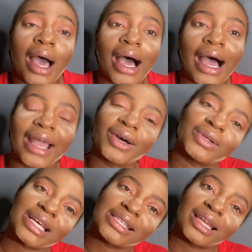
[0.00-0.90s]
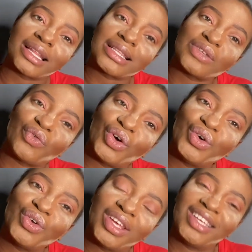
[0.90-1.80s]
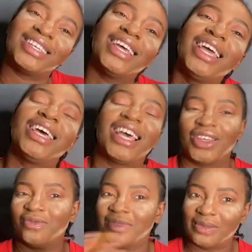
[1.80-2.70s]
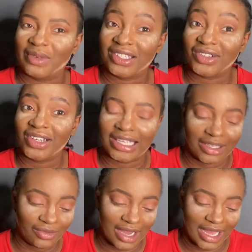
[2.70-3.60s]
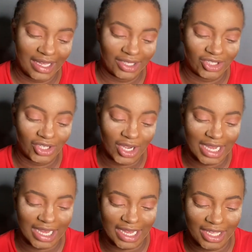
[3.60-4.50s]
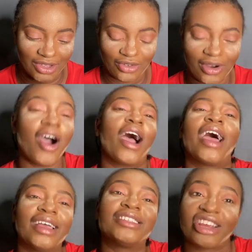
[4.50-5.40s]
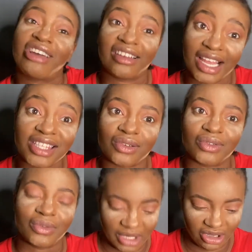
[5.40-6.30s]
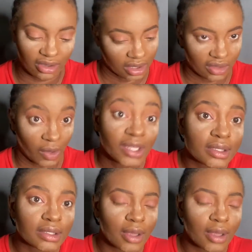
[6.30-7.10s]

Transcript: I ain't going to taste none of this food. You must be joking. You are a joker. You are Gerard Leto. Because what?